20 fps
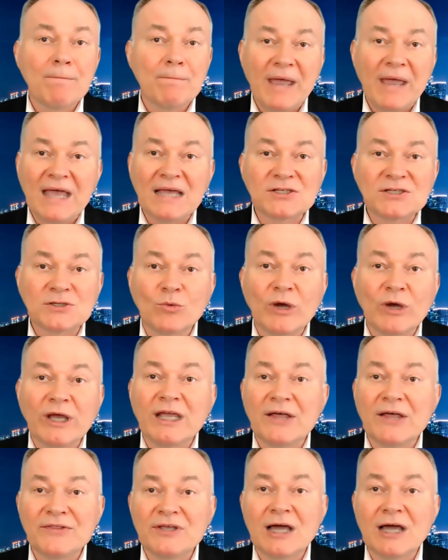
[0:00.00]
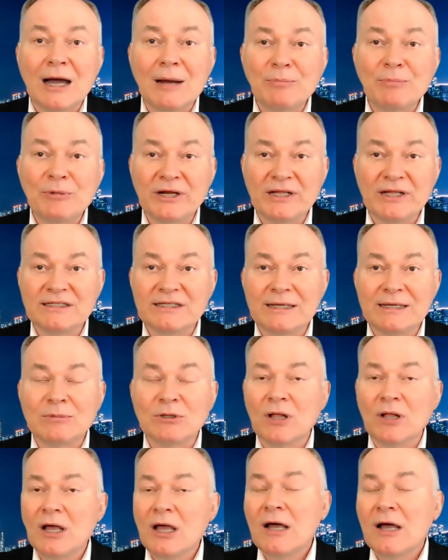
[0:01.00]
passed away on the operating
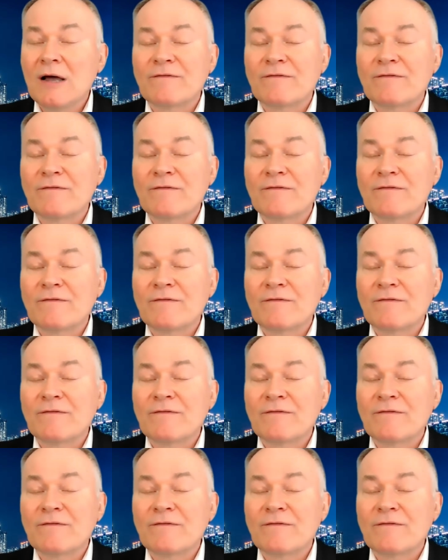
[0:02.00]
table